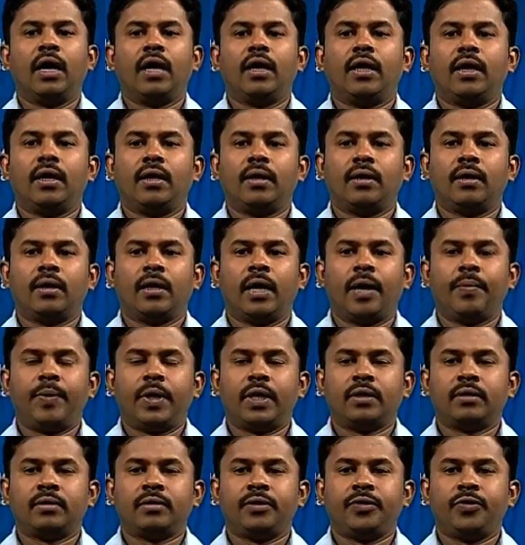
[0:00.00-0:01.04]
I
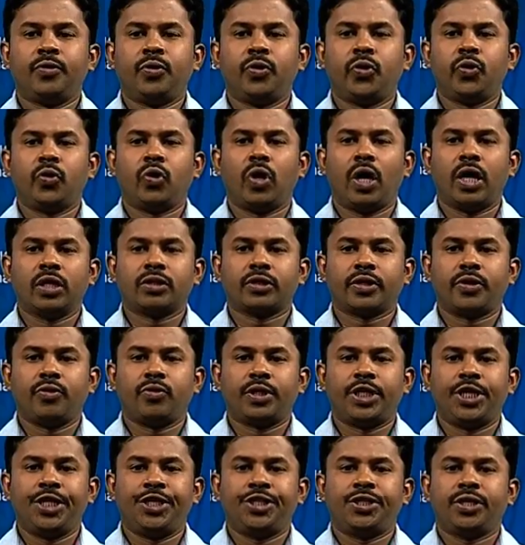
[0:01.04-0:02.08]
mean, you ask your
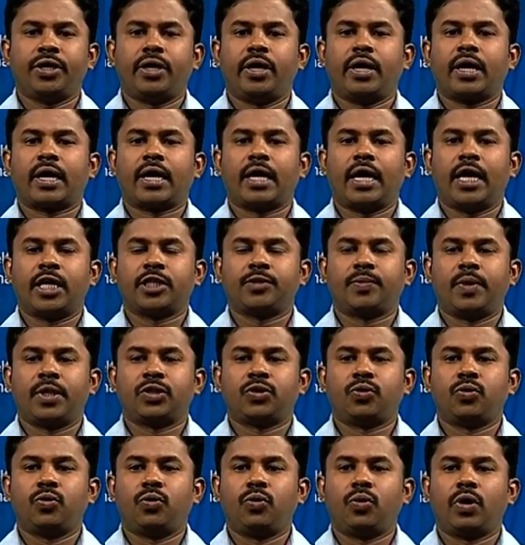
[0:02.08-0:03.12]
teacher or classmates
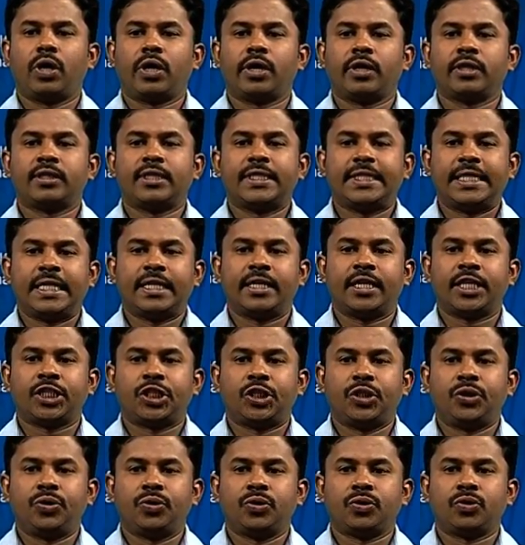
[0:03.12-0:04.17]
who are sitting next
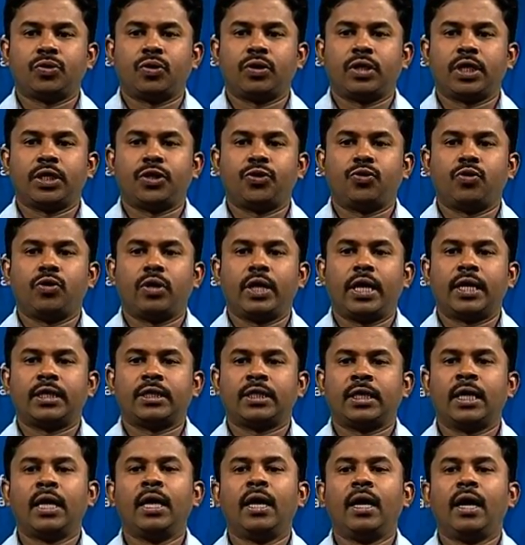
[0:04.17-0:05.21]
to you, so that you will
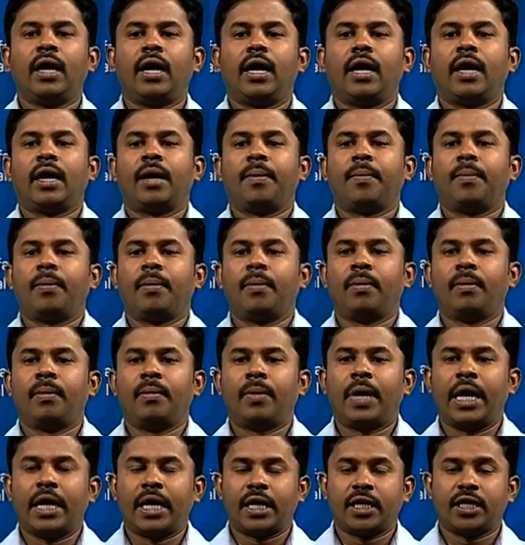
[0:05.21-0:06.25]
get an
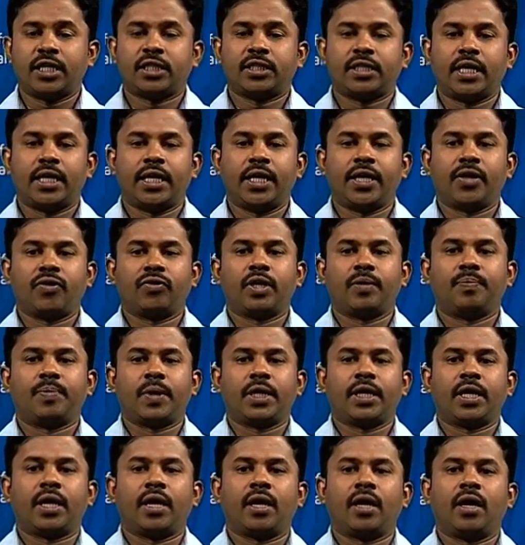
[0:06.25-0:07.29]
understanding of that
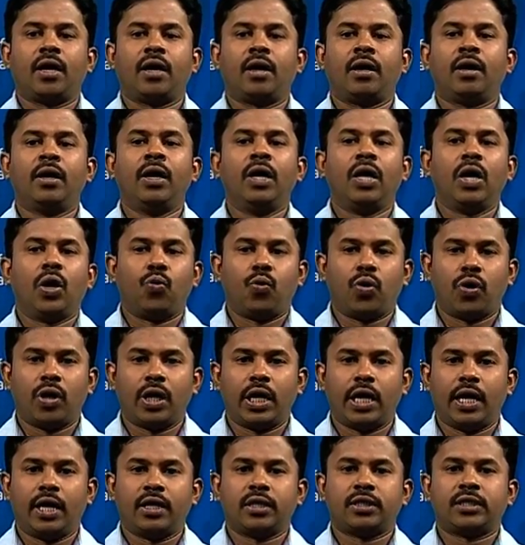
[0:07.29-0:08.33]
particular word
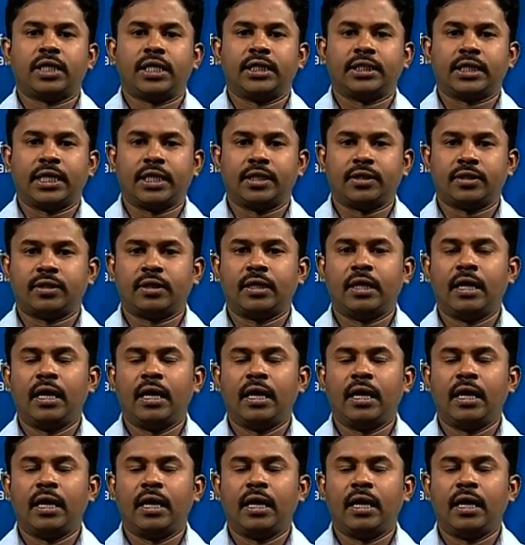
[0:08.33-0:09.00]
or sentence.